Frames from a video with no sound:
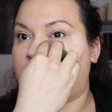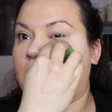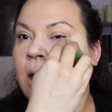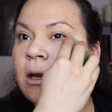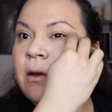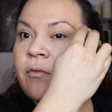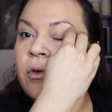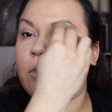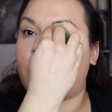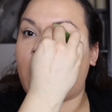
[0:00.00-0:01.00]
And if
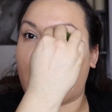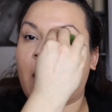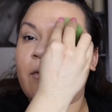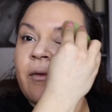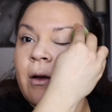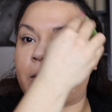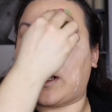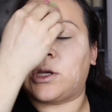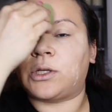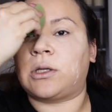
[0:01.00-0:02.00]
you have
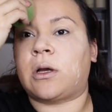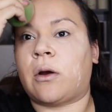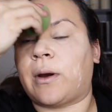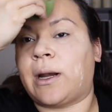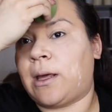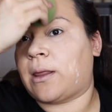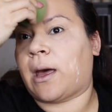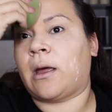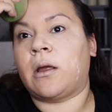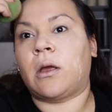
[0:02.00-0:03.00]
foundation already
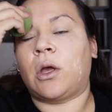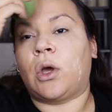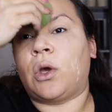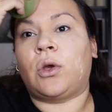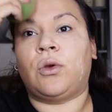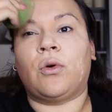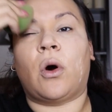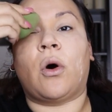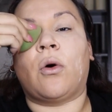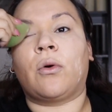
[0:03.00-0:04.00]
that you
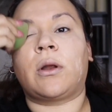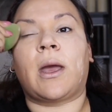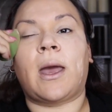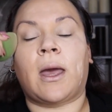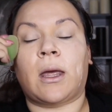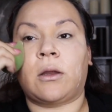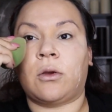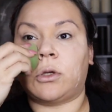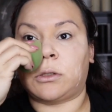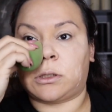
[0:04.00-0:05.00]
own and
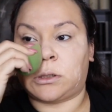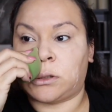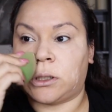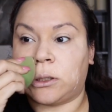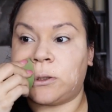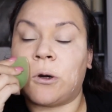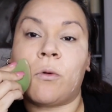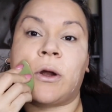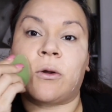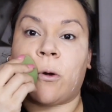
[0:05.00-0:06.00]
you just don't
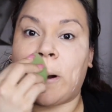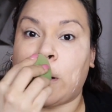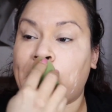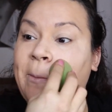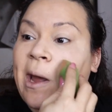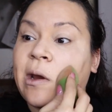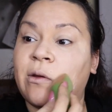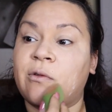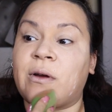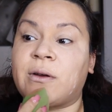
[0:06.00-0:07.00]
want to go out and buy a
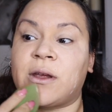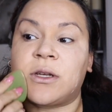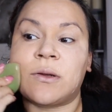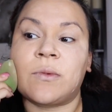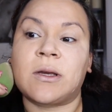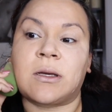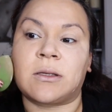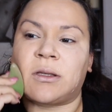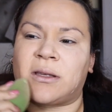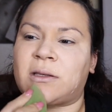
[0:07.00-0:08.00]
new foundation
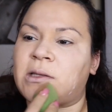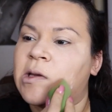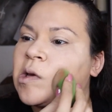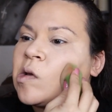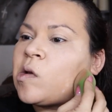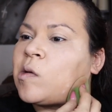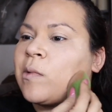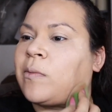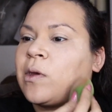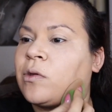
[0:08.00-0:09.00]
because it's
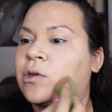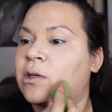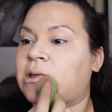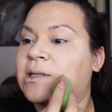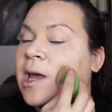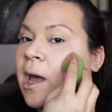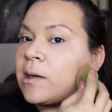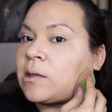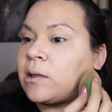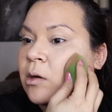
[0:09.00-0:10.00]
maybe you just
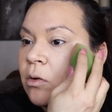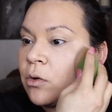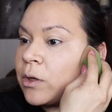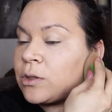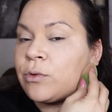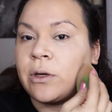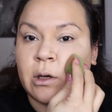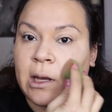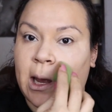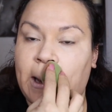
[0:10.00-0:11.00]
tanned a little or it's winter
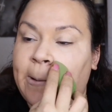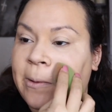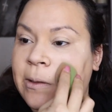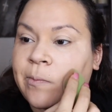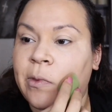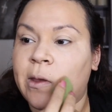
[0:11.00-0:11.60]
time, and